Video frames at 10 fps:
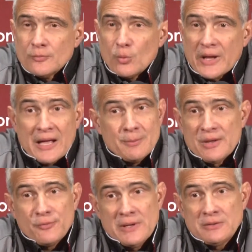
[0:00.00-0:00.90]
We got to
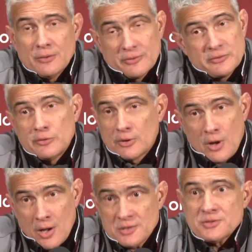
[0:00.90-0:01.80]
make free throws. It's going to
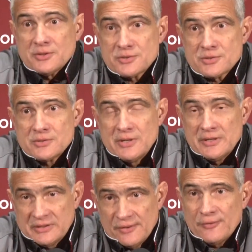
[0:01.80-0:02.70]
cost us in
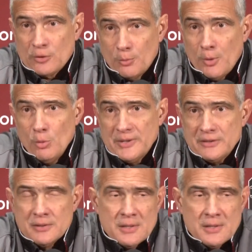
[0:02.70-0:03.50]
a difficult moment.